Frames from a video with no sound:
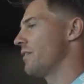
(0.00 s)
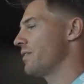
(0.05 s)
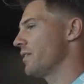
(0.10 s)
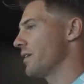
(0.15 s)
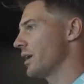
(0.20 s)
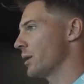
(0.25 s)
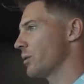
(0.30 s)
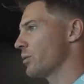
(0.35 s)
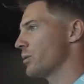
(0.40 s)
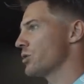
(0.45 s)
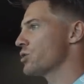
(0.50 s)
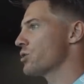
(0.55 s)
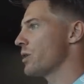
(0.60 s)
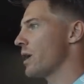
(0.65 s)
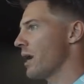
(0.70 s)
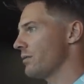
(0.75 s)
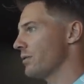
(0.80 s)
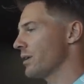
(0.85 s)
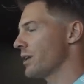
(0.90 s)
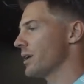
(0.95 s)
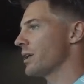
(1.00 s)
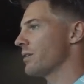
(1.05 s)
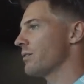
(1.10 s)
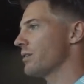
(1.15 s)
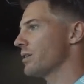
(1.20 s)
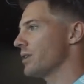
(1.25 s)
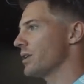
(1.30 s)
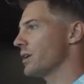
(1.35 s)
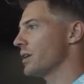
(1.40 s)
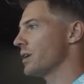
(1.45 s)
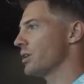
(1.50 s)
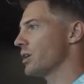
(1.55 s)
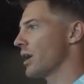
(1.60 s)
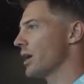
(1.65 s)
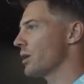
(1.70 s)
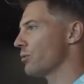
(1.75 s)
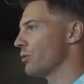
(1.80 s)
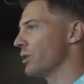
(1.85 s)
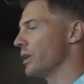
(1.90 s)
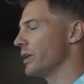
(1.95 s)
I feel like with traveling and everything, you
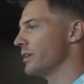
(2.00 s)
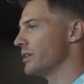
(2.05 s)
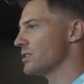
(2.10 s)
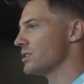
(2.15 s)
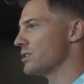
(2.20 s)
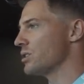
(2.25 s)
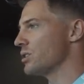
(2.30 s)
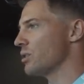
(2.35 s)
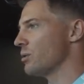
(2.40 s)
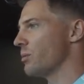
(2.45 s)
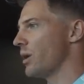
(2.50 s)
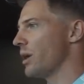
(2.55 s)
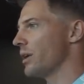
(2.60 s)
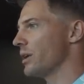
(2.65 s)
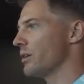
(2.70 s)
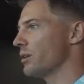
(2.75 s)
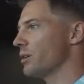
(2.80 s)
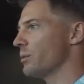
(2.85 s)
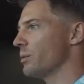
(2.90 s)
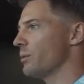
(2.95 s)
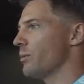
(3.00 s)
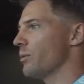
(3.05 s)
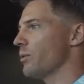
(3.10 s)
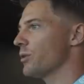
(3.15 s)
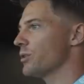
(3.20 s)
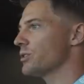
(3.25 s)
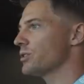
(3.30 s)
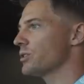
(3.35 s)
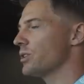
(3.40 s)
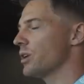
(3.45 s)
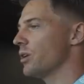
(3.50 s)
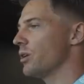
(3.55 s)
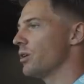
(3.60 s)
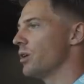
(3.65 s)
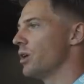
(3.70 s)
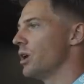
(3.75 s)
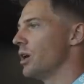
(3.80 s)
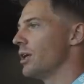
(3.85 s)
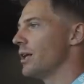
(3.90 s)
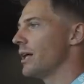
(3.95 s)
got to really listen to your body a little bit more.
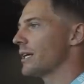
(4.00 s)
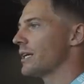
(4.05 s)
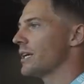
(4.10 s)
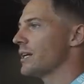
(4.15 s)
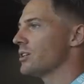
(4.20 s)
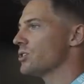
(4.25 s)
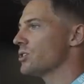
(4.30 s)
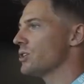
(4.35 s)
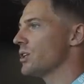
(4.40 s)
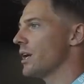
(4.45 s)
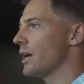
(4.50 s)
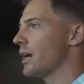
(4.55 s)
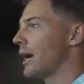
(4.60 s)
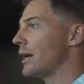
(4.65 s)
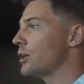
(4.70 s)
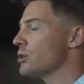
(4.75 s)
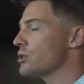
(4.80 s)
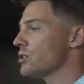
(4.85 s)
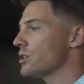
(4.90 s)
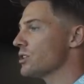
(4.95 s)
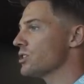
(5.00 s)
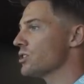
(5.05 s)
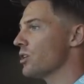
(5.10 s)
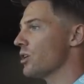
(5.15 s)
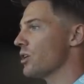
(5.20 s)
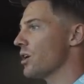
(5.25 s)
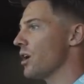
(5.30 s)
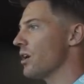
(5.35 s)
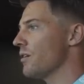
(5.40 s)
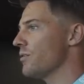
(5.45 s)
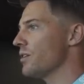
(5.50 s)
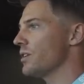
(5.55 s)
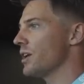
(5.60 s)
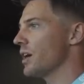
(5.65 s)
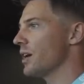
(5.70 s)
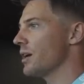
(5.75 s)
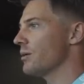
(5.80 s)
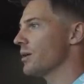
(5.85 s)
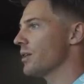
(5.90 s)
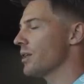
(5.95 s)
So like yesterday, I usually start off the
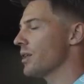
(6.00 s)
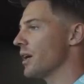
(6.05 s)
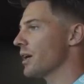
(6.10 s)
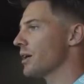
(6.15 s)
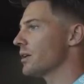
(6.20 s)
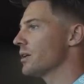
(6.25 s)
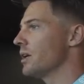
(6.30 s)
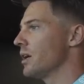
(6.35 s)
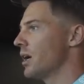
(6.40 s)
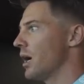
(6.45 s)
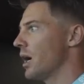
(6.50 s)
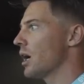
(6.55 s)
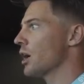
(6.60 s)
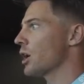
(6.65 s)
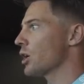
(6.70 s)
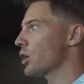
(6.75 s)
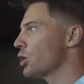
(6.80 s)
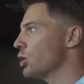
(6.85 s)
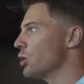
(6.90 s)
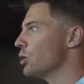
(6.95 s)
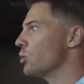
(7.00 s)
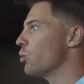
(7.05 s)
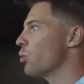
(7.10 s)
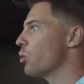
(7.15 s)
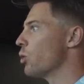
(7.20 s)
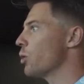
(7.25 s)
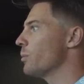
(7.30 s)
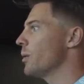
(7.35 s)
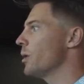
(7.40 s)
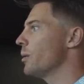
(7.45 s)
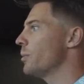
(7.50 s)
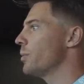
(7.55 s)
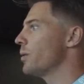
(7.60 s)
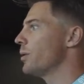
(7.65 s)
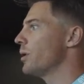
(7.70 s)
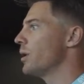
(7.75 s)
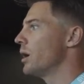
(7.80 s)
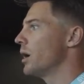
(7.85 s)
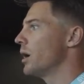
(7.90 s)
day with like a good warm up.